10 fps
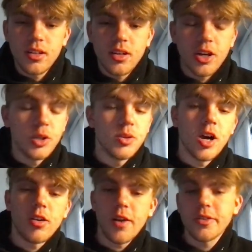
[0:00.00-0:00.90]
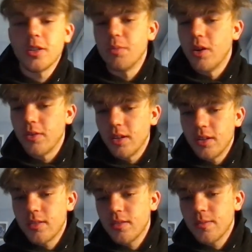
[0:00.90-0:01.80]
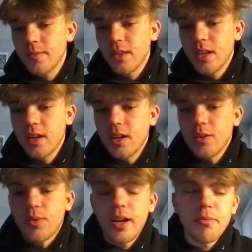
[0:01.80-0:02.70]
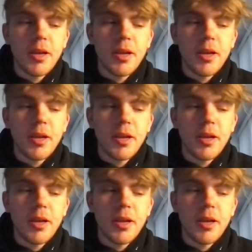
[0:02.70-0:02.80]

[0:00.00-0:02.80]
Are you a loan officer or broker? Right?